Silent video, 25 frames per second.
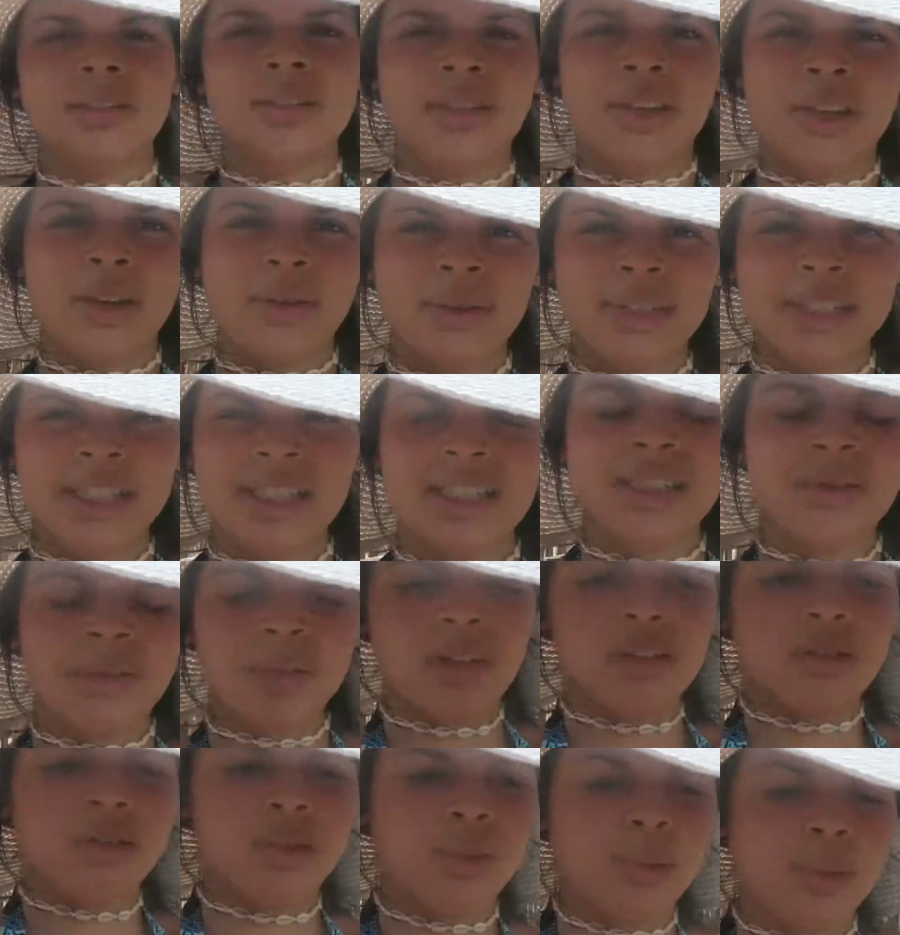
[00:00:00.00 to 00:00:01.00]
So we're just
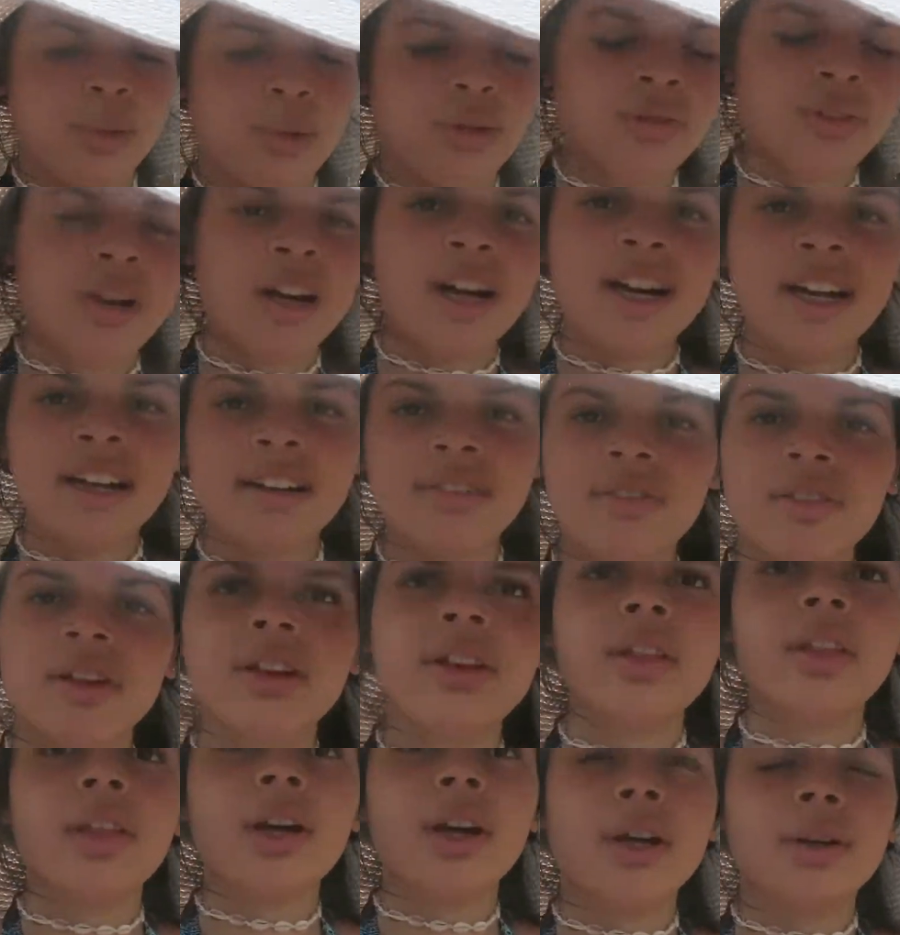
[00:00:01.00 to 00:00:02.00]
about to arrive
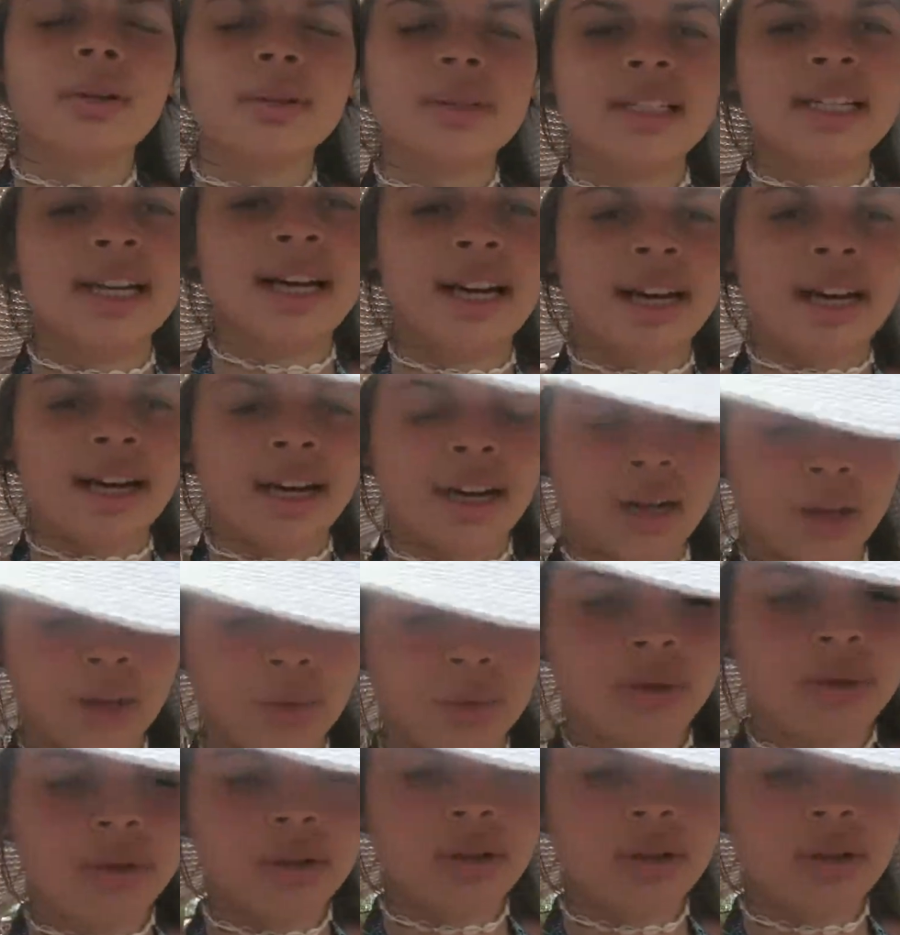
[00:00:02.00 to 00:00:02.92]
at the hotel,